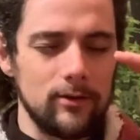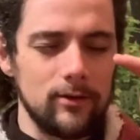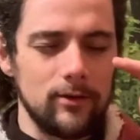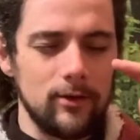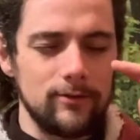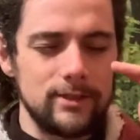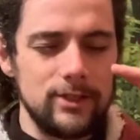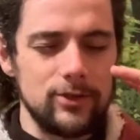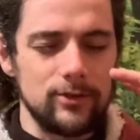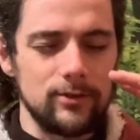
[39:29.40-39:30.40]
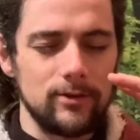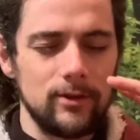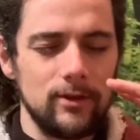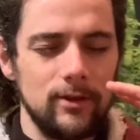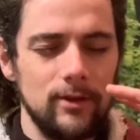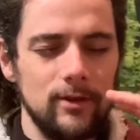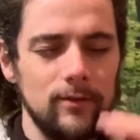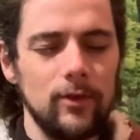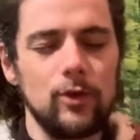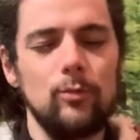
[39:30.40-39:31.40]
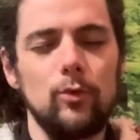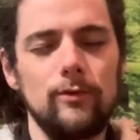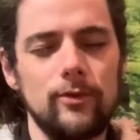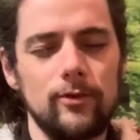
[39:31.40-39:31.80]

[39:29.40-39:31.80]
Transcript: of tissue that you move through?